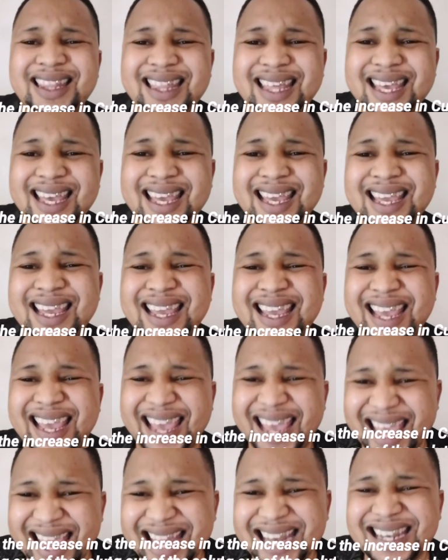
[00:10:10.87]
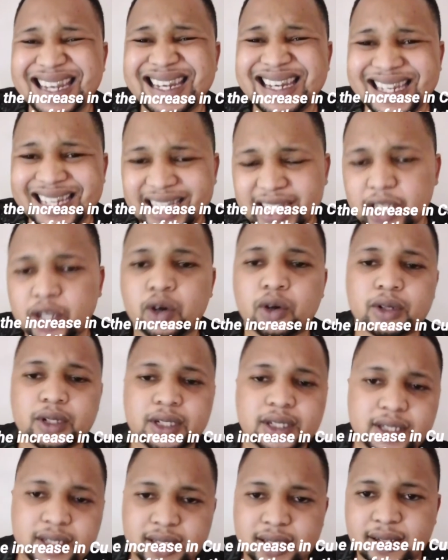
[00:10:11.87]
the N
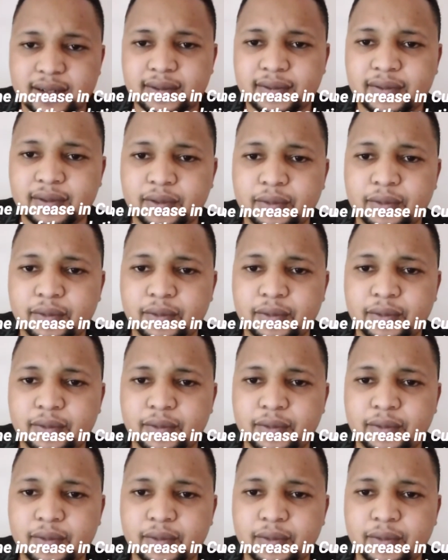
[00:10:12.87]
ions,